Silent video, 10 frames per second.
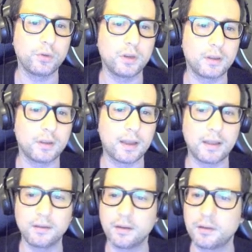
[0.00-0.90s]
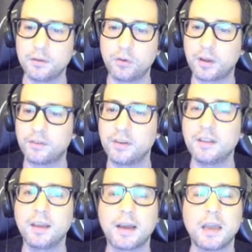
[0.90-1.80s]
it, and you can see
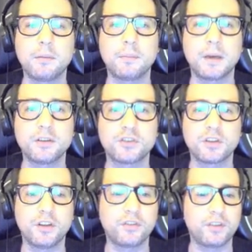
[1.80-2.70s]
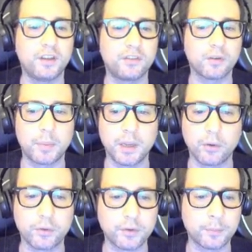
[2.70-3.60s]
the image is
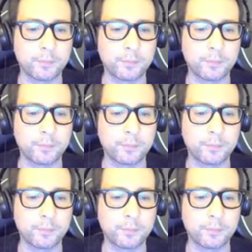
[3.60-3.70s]
disappeared.